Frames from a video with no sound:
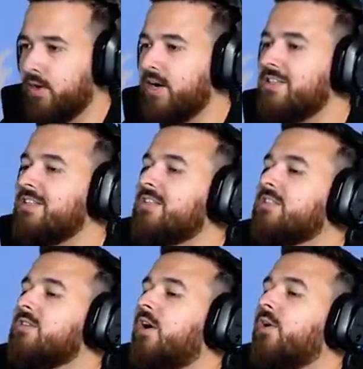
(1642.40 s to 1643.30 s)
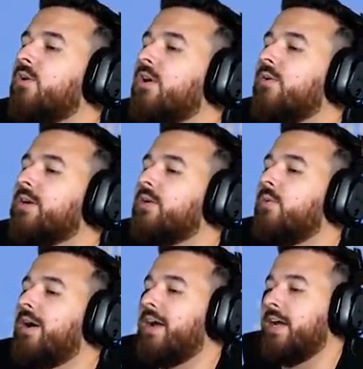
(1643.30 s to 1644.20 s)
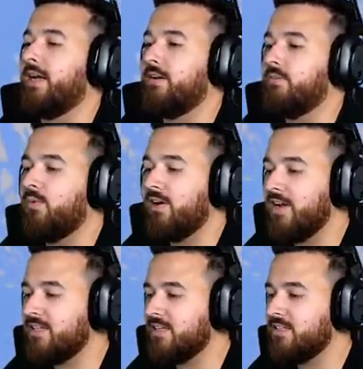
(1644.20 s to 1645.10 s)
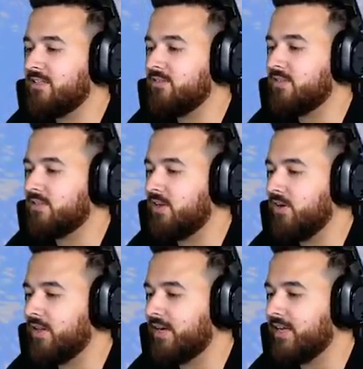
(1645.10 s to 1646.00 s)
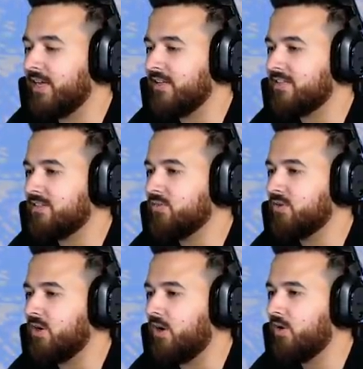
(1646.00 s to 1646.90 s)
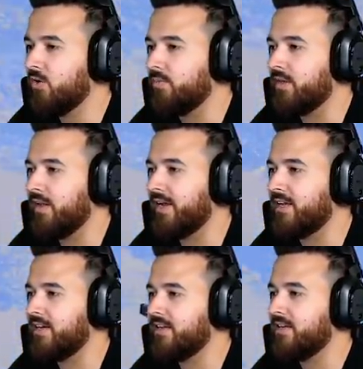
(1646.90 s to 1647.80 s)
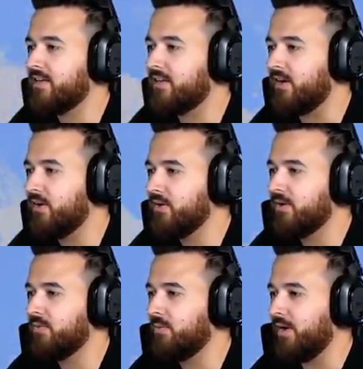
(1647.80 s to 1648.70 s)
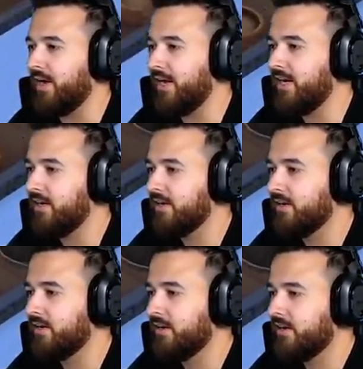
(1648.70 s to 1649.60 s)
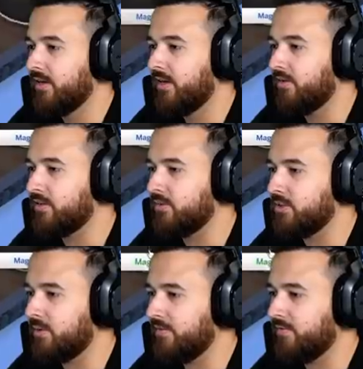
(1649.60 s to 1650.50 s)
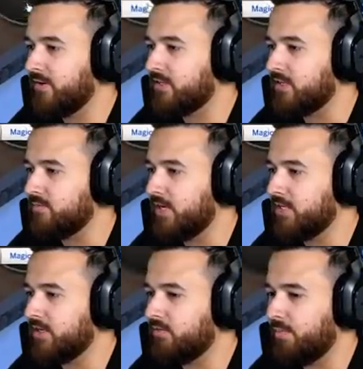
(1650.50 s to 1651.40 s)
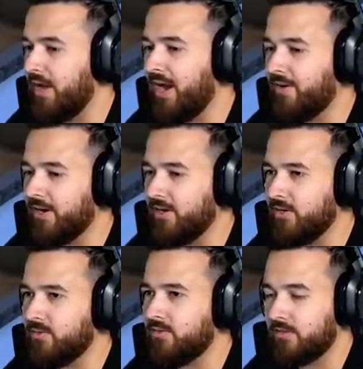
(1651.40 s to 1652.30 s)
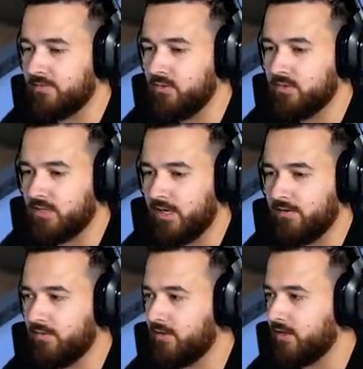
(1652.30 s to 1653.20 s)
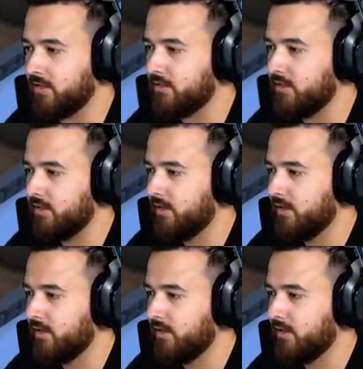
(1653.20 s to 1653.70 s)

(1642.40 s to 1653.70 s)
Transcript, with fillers: When is the snow going away? Why is there still snow? Like, I get it's still cold, but, like, can it go away? Also, we should probably fix this. Magic Repario! It's Fool's Day. Very nice.